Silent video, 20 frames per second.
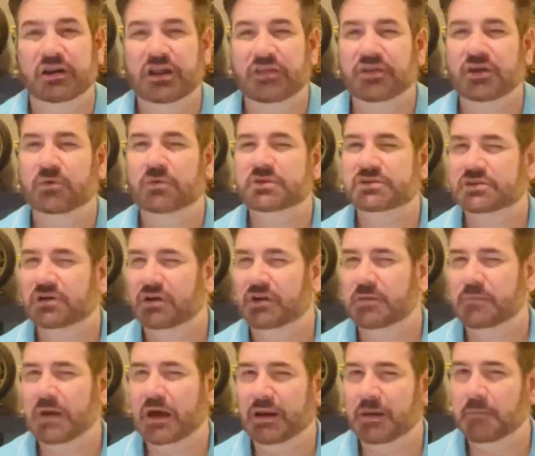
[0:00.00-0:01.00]
I think we started
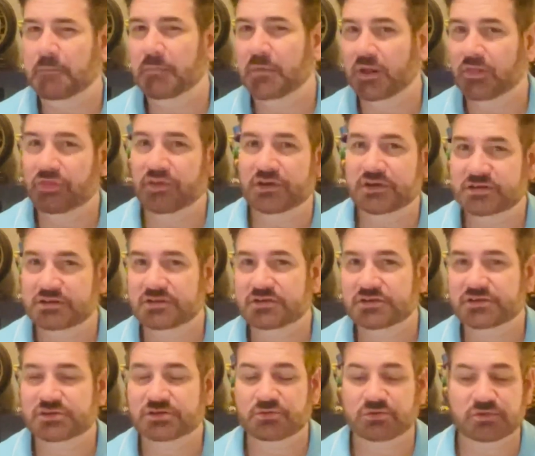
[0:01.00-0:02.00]
about a month into the
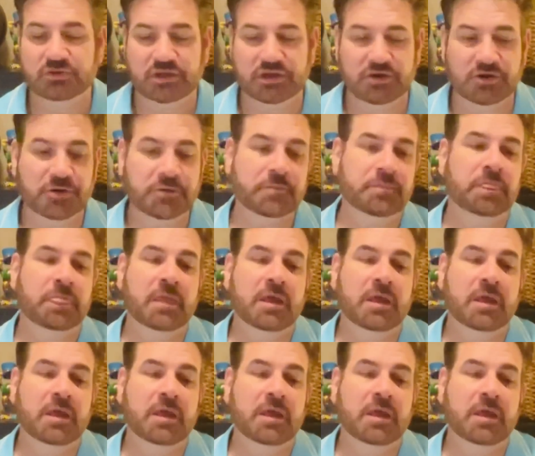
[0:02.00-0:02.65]
school year.